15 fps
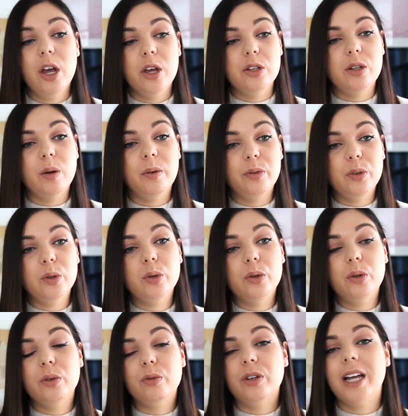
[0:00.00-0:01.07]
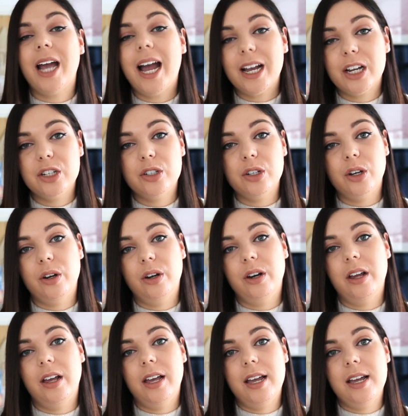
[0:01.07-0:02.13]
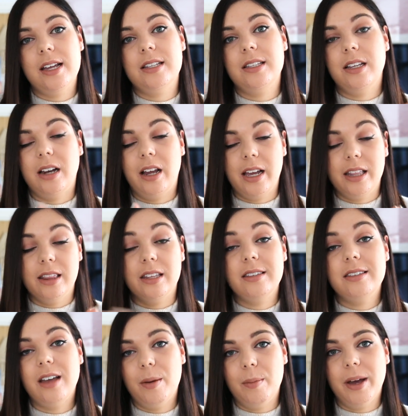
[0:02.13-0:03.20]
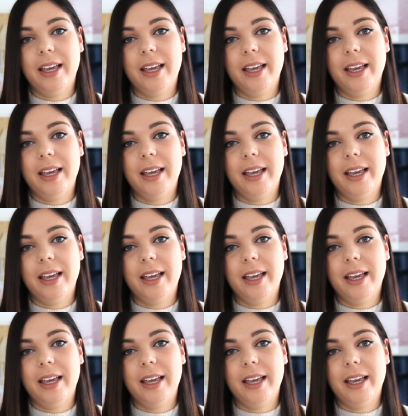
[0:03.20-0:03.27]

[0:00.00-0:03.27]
So if your reaction is like in the sum,